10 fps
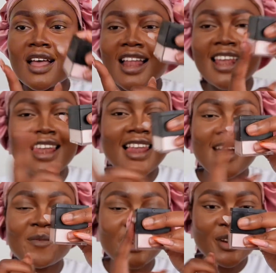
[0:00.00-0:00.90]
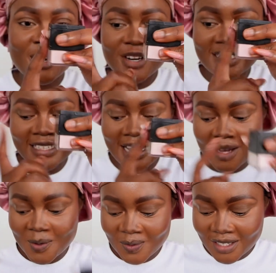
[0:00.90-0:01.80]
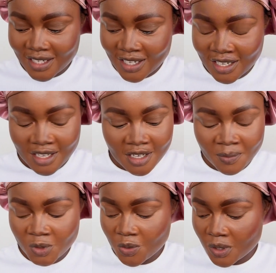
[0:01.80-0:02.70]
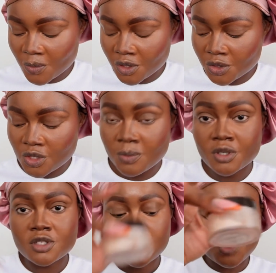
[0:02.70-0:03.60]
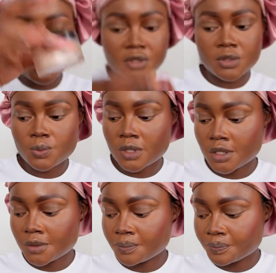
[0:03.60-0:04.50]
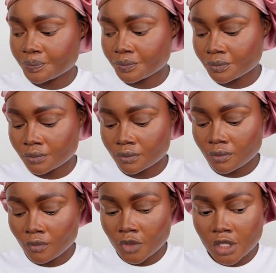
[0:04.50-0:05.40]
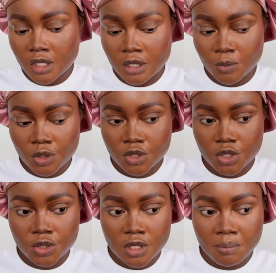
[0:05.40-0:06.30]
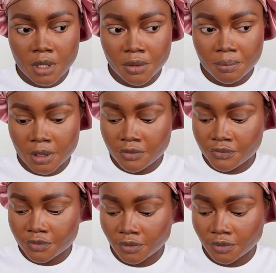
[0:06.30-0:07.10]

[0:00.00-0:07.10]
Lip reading: Love her down. So what I'm gonna do, I'm gonna start with this one, and I'm going to use a powder puff